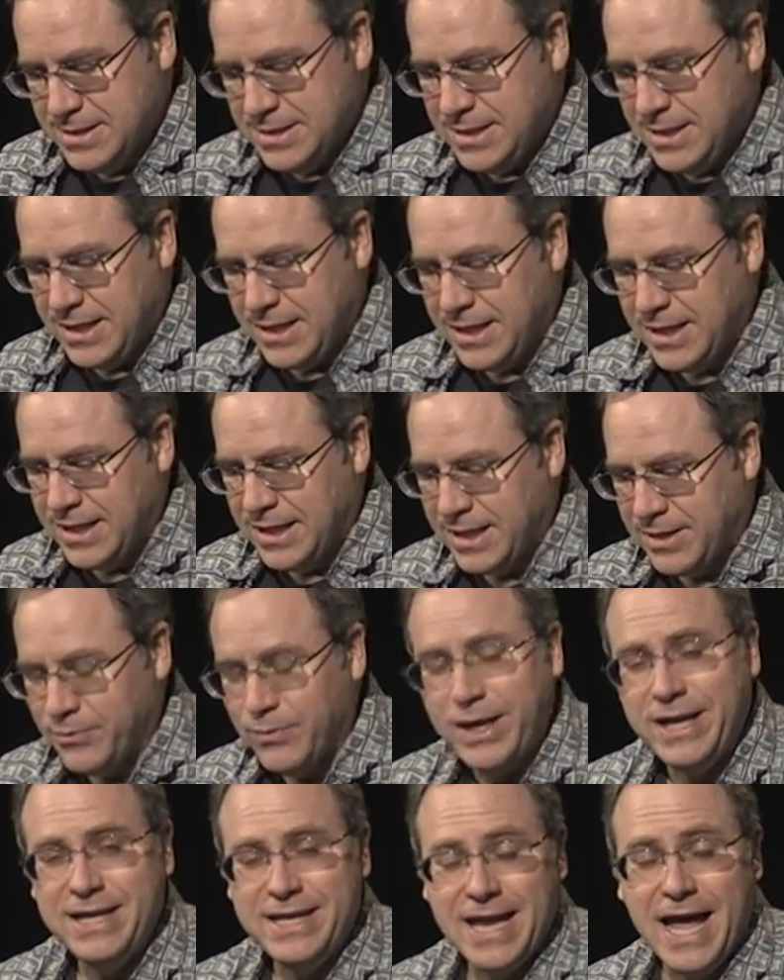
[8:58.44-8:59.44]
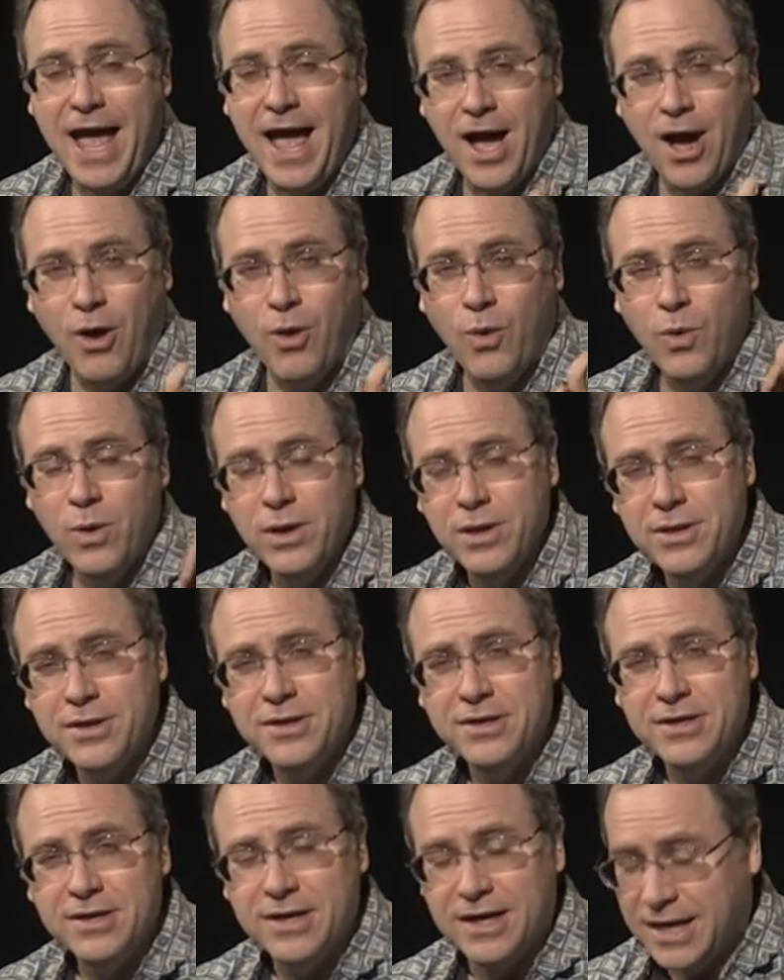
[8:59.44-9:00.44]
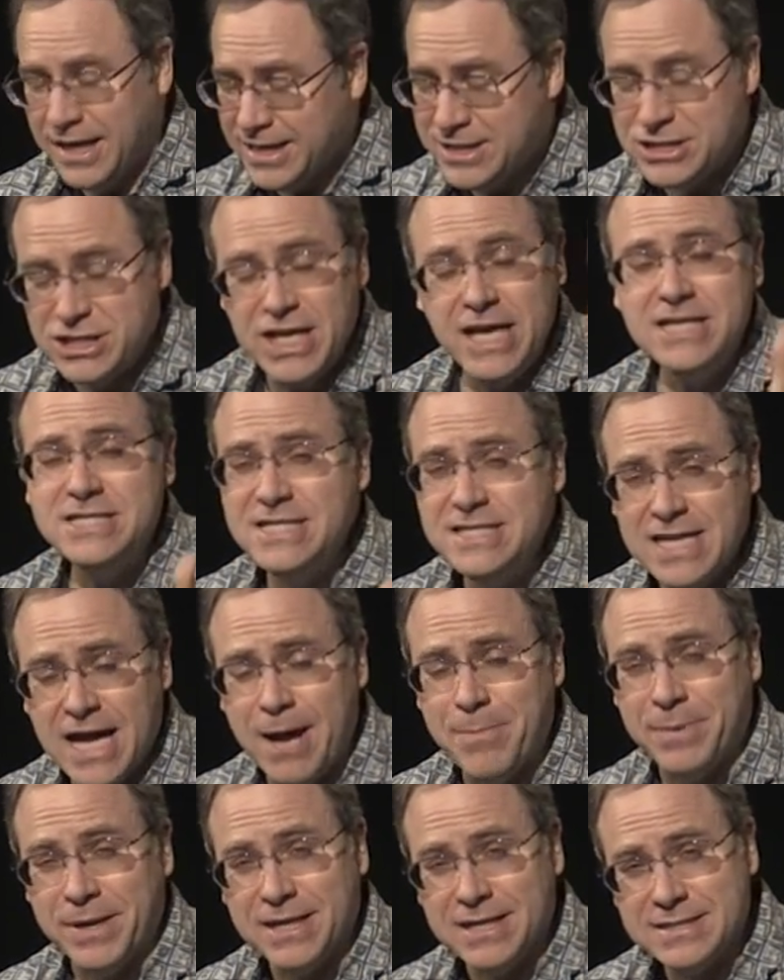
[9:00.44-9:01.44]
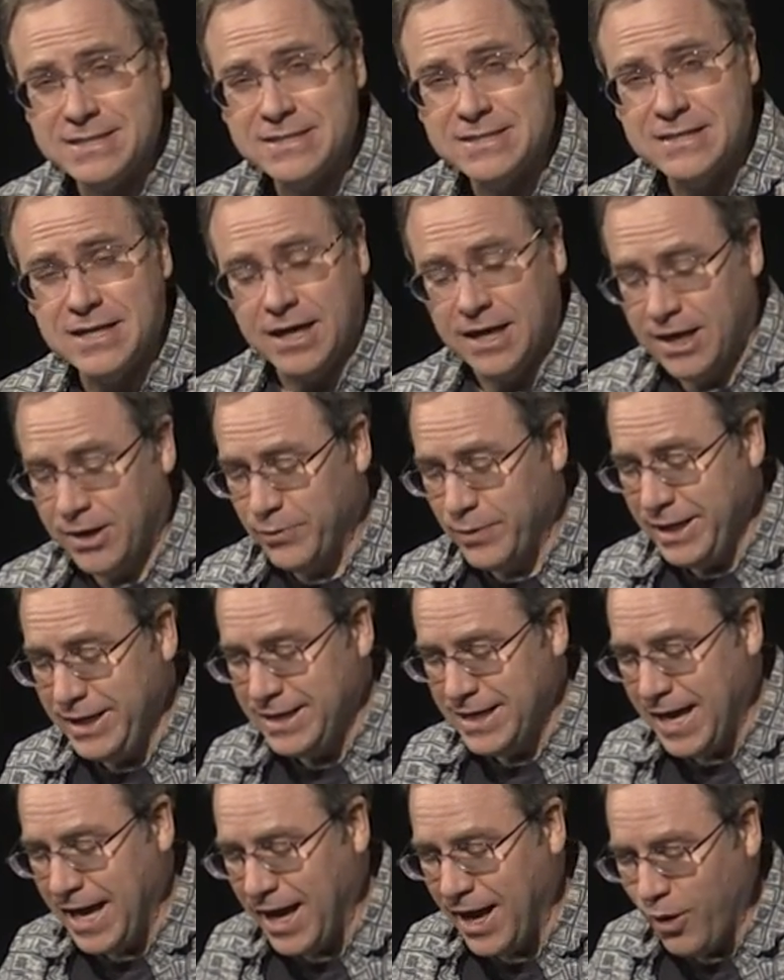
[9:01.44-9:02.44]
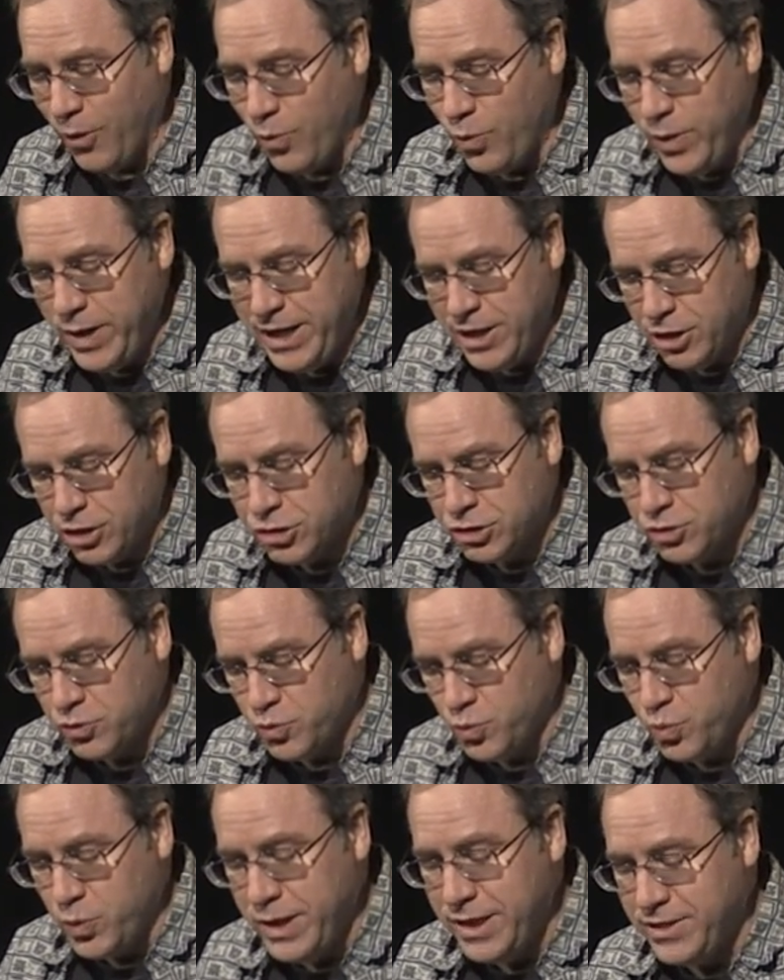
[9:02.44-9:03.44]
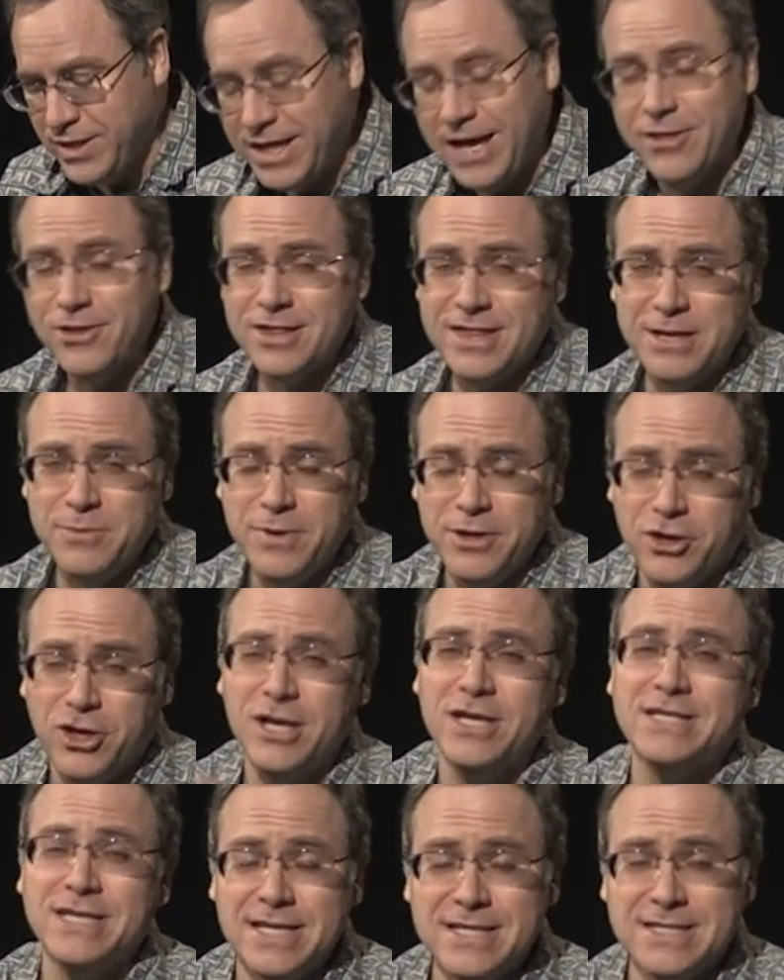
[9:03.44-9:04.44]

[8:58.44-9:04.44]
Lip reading: Right now, changing topics. Right now, the other thing we could have done